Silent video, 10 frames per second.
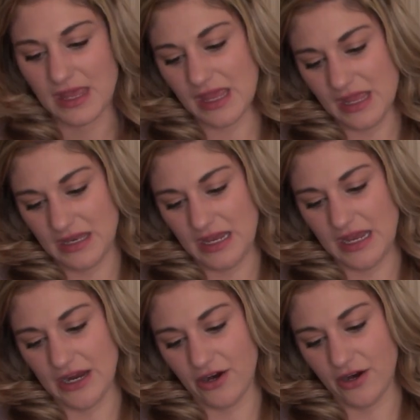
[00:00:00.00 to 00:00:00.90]
in
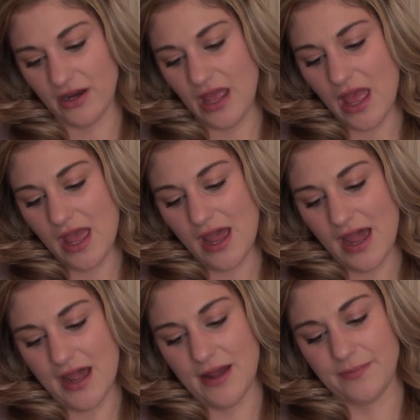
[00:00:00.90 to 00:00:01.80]
here
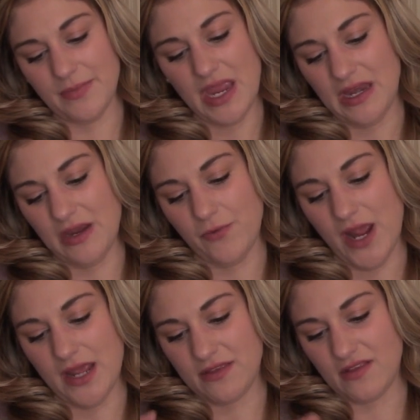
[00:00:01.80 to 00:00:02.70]

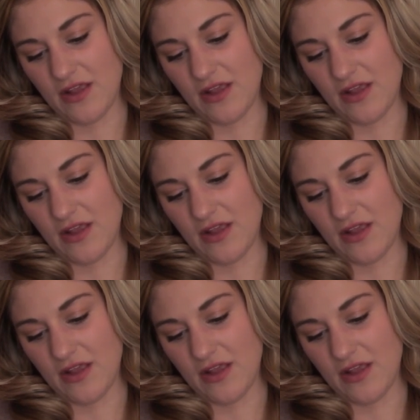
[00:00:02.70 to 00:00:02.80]
anyway.